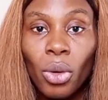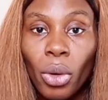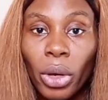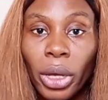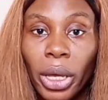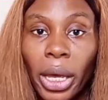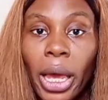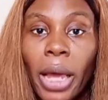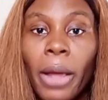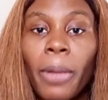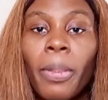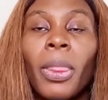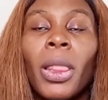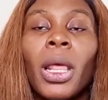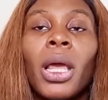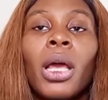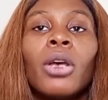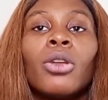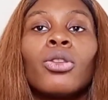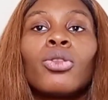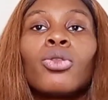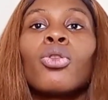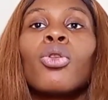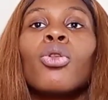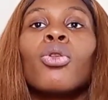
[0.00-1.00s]
Okay,
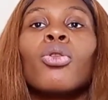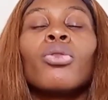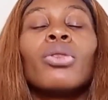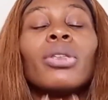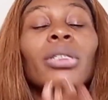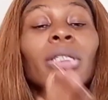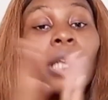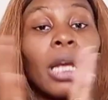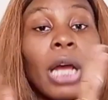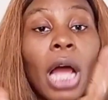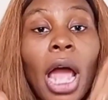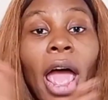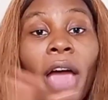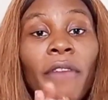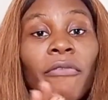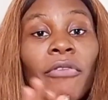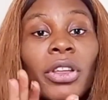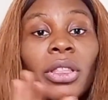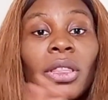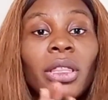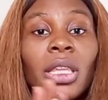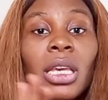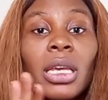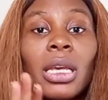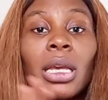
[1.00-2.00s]
so
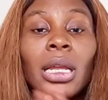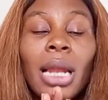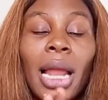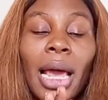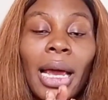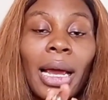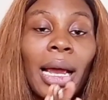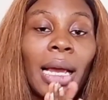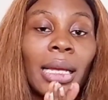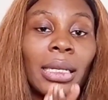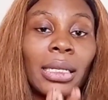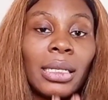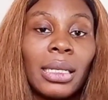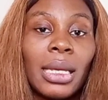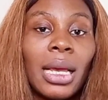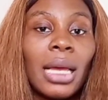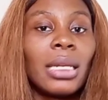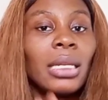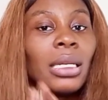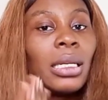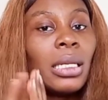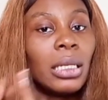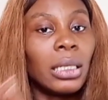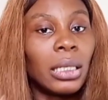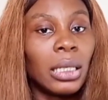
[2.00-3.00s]
everything, like I
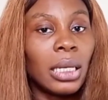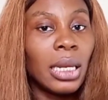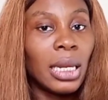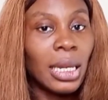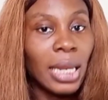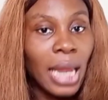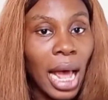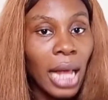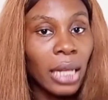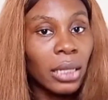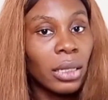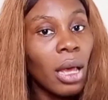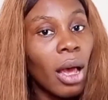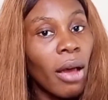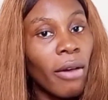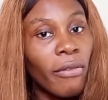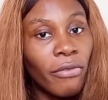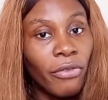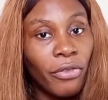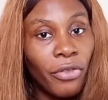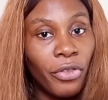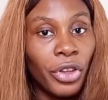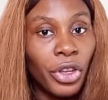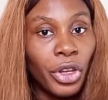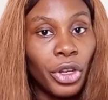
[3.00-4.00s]
said, is in that
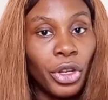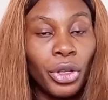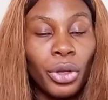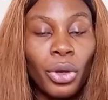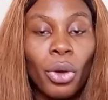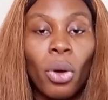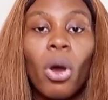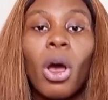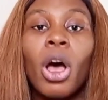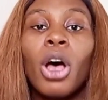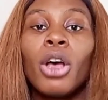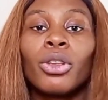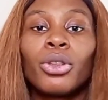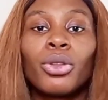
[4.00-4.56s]
video.